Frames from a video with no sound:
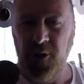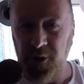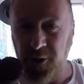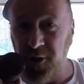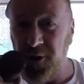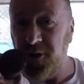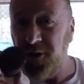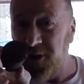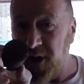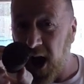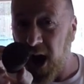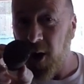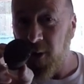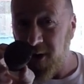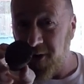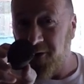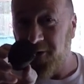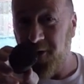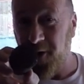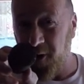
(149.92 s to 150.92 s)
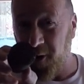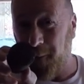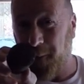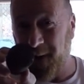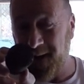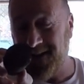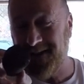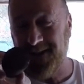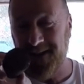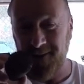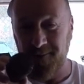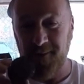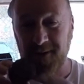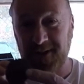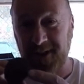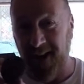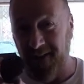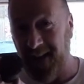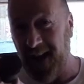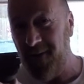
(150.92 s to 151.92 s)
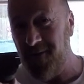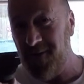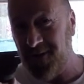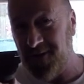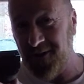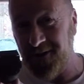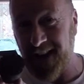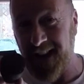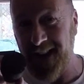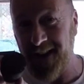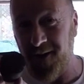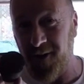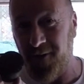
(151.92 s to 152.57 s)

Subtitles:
you'd know if your piston was like that when you took the head